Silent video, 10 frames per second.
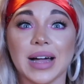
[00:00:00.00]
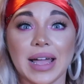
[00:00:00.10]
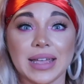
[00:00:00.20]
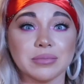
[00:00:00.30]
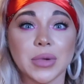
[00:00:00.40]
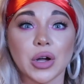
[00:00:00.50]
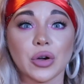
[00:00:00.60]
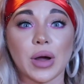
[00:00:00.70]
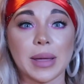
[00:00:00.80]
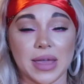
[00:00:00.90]
I'm a
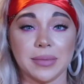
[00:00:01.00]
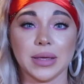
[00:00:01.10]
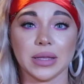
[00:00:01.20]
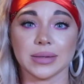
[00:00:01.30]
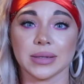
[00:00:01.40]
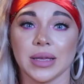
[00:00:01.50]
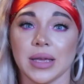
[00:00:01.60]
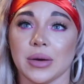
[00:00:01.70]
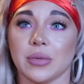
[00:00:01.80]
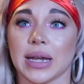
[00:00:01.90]
crybaby
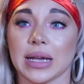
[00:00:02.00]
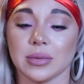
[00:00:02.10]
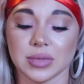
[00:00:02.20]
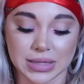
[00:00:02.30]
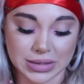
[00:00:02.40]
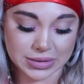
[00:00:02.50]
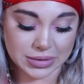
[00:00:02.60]
when it comes to this.